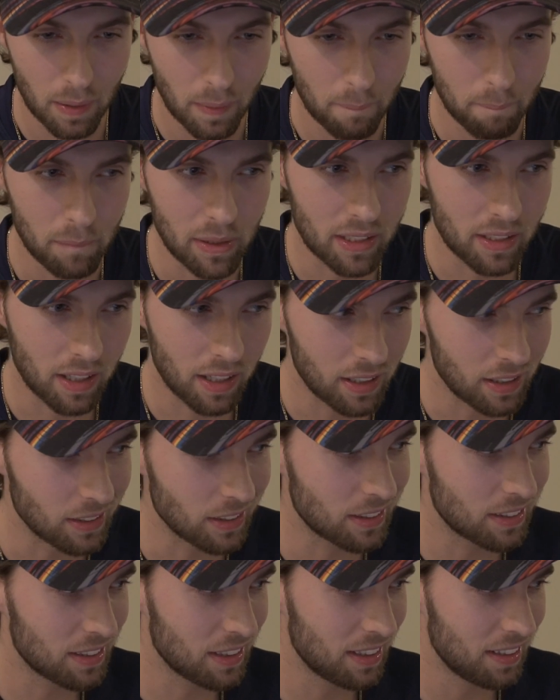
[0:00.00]

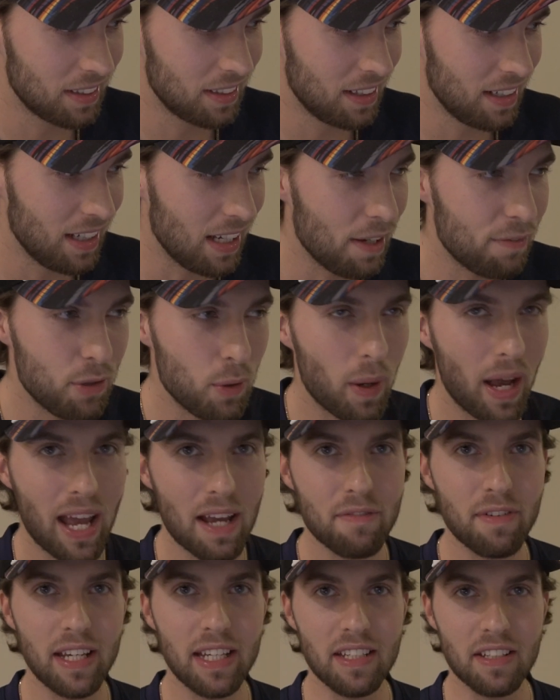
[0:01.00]
Because if you have
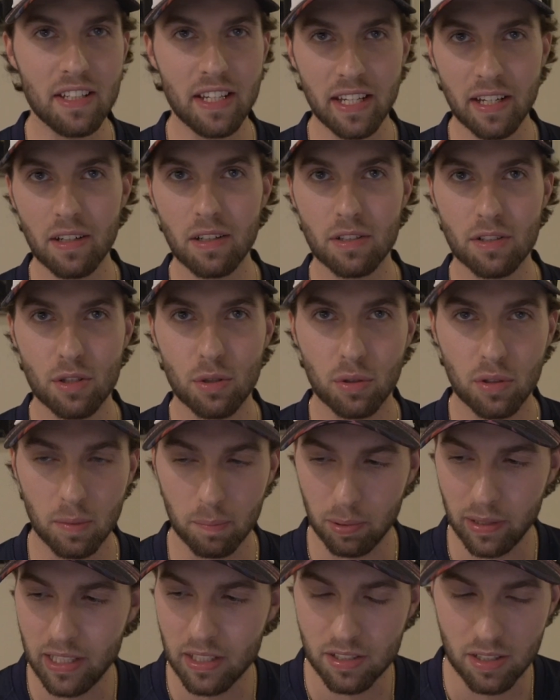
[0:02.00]
a year to
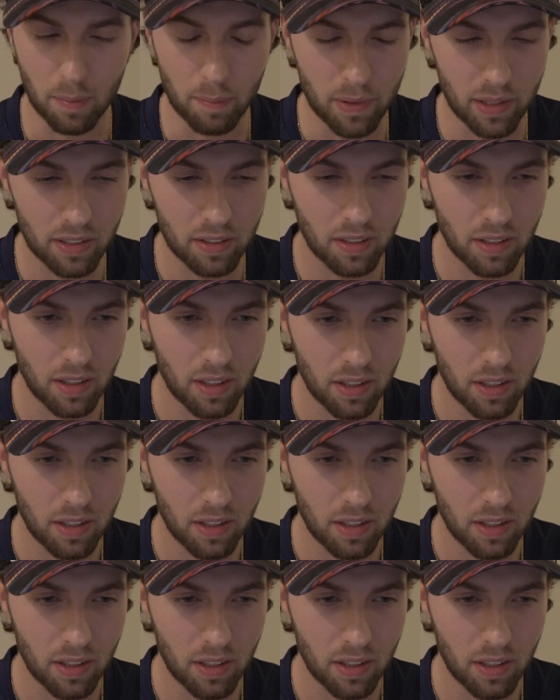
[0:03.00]
complete something,